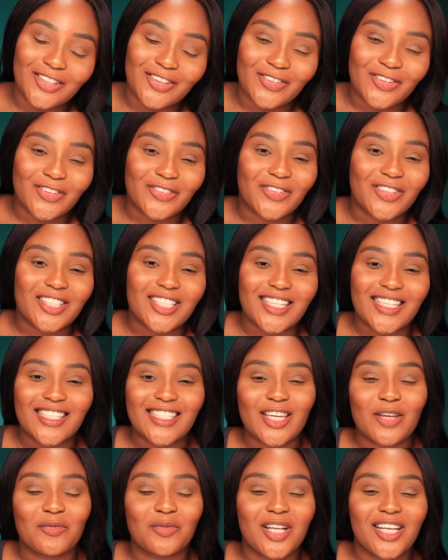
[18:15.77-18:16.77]
Lord willing,
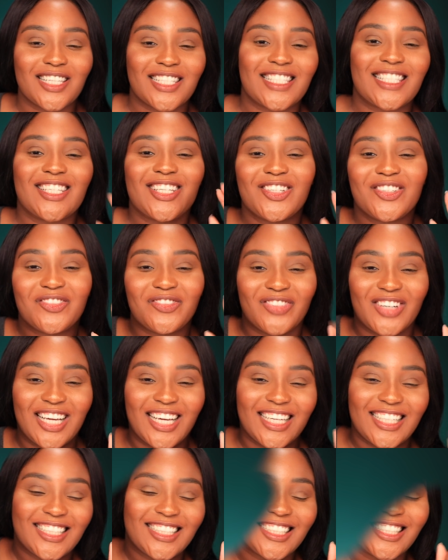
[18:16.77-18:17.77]
stay blessed. Bye.